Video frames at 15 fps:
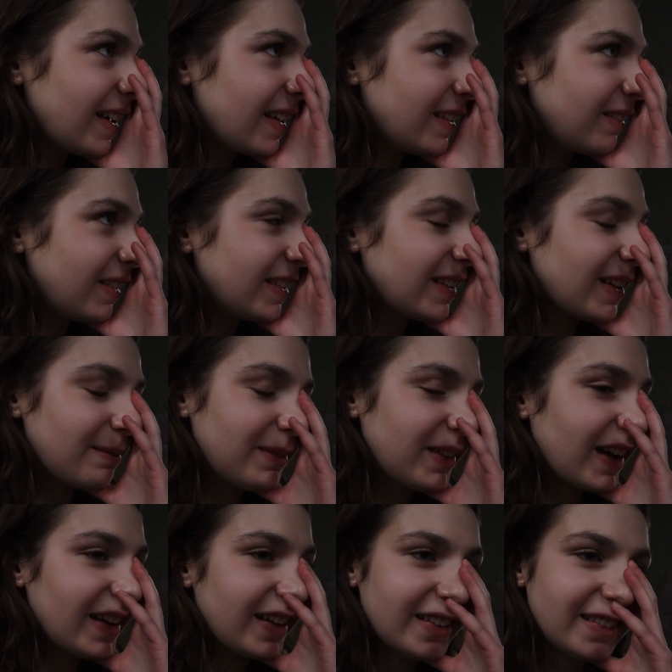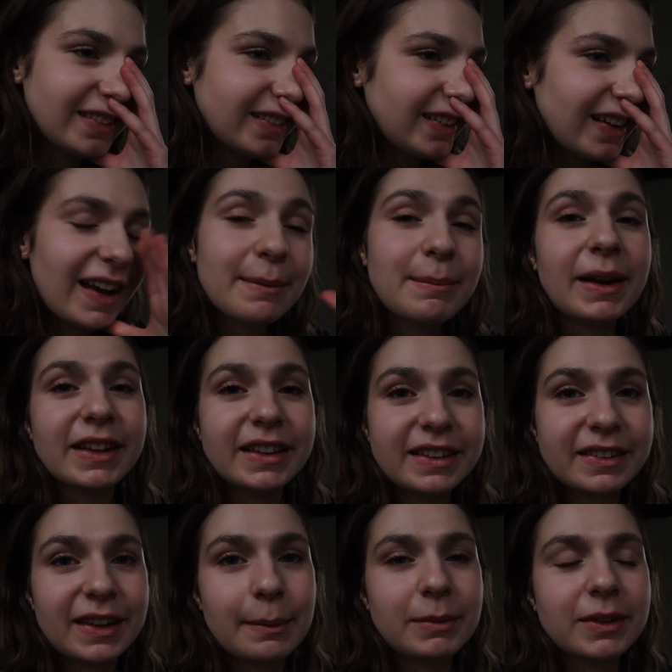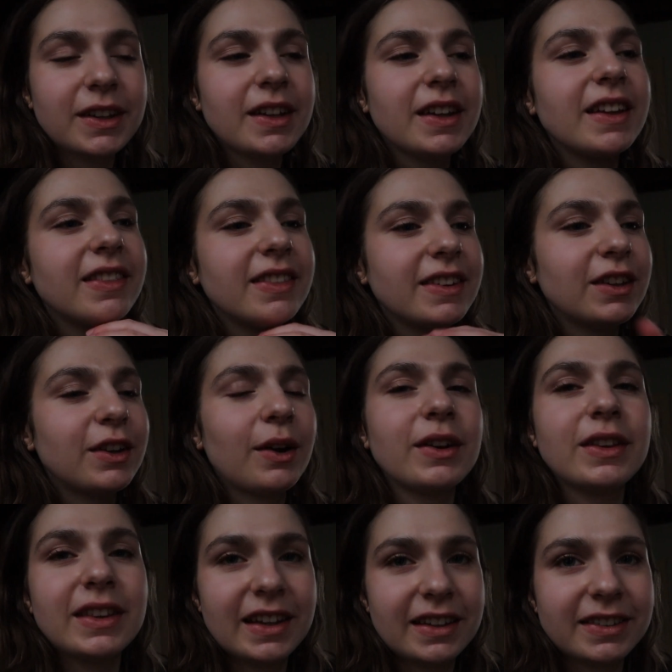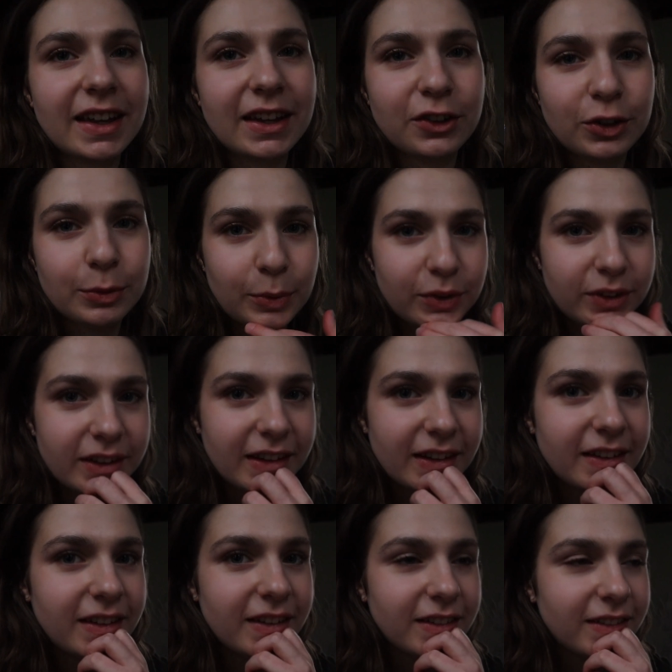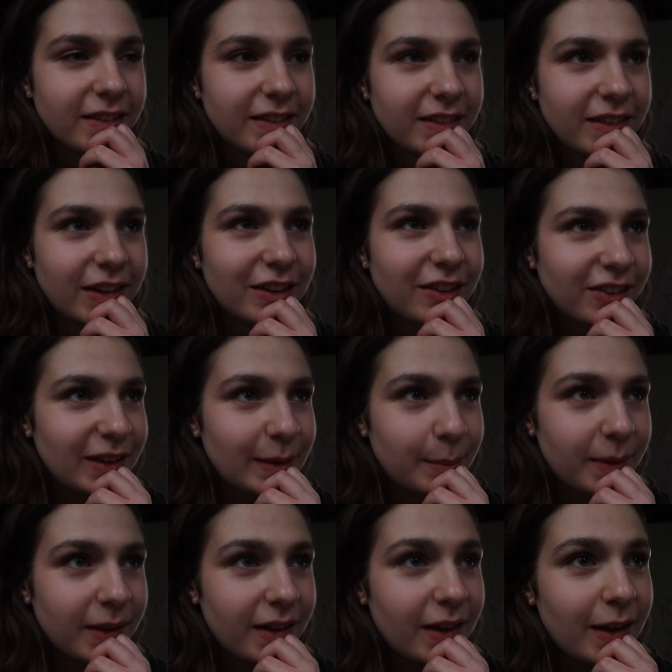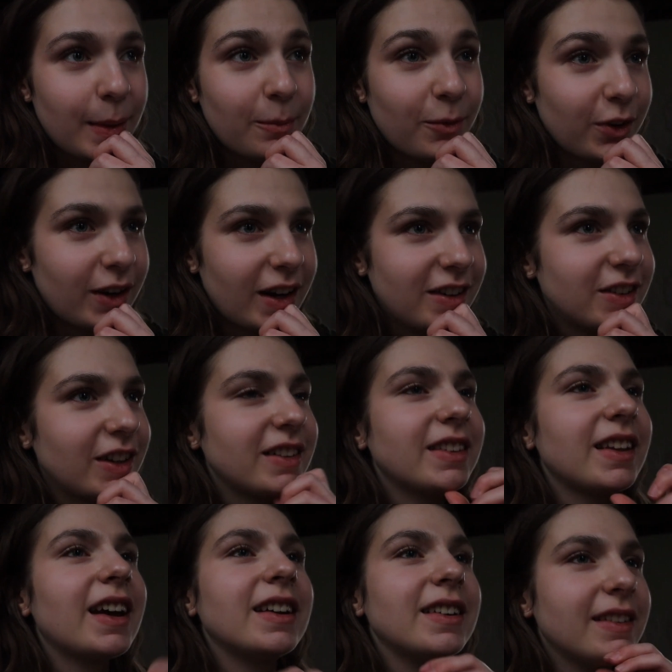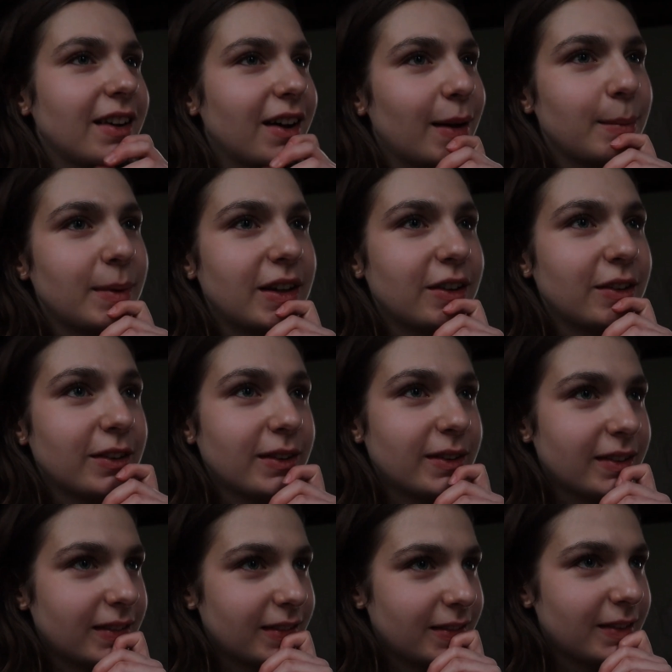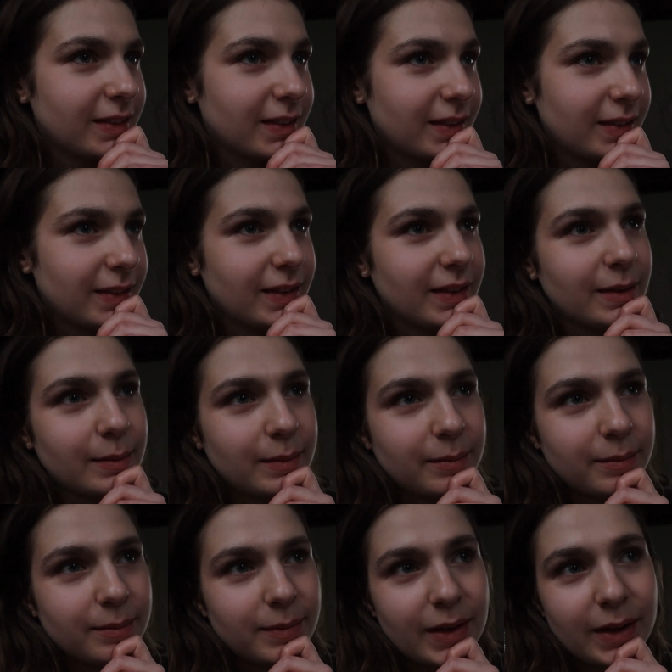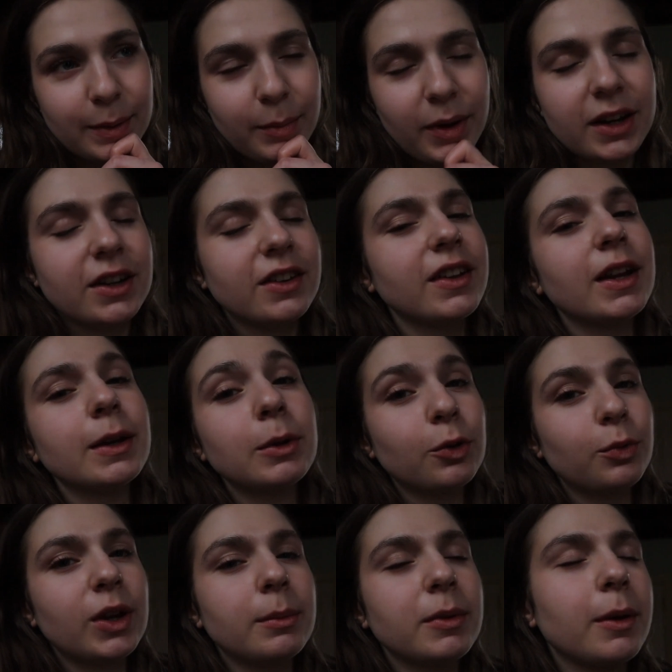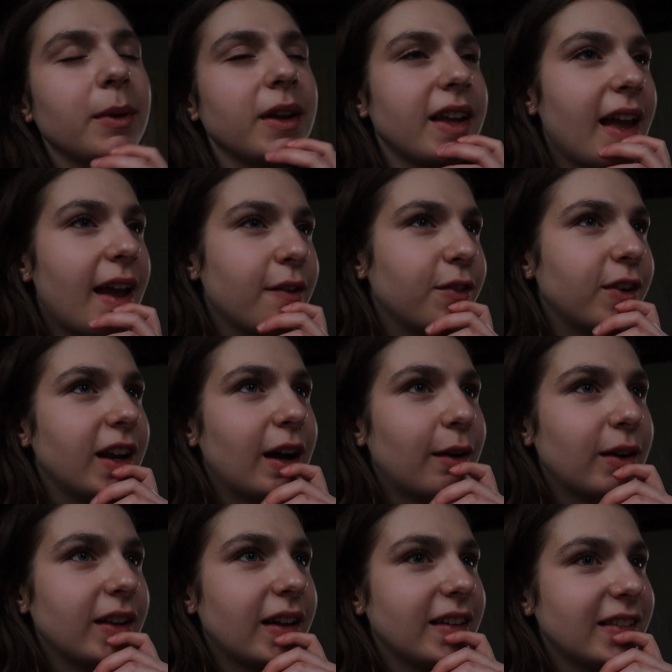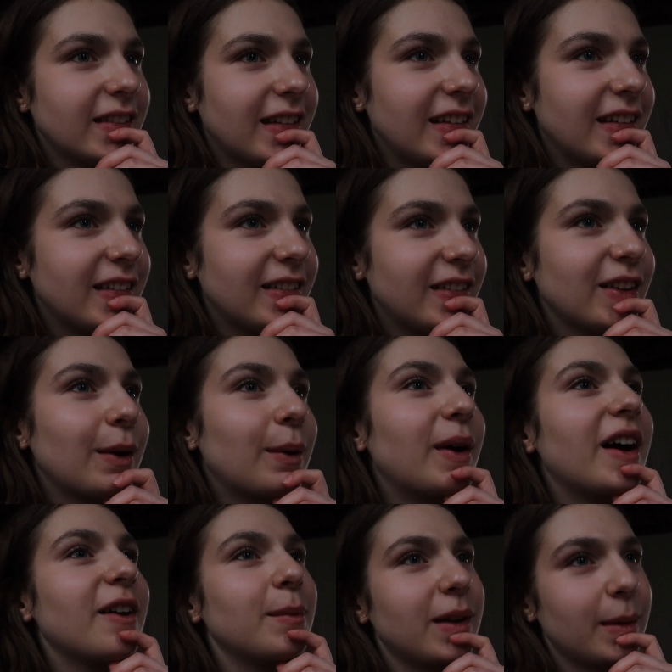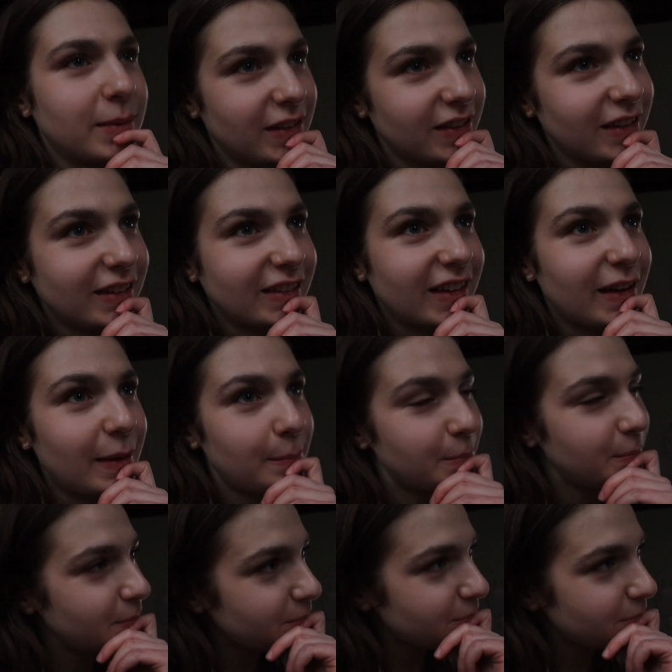anyways, I'm tired. I barely slept. You know how they say you're supposed to get good sleep for your headshots? I did not because my body decided to wake me up like every hour last night. So I've been up since 6 a.m.